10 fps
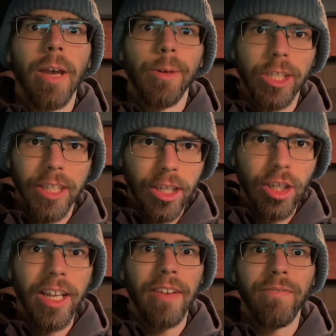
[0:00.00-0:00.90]
which is
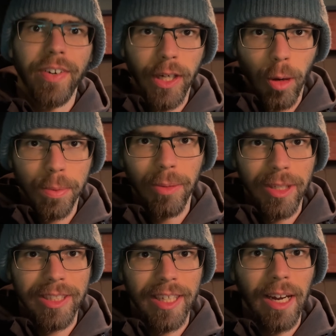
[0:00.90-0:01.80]
actually a very
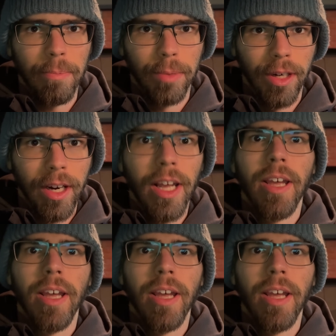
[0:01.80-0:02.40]
optimistic number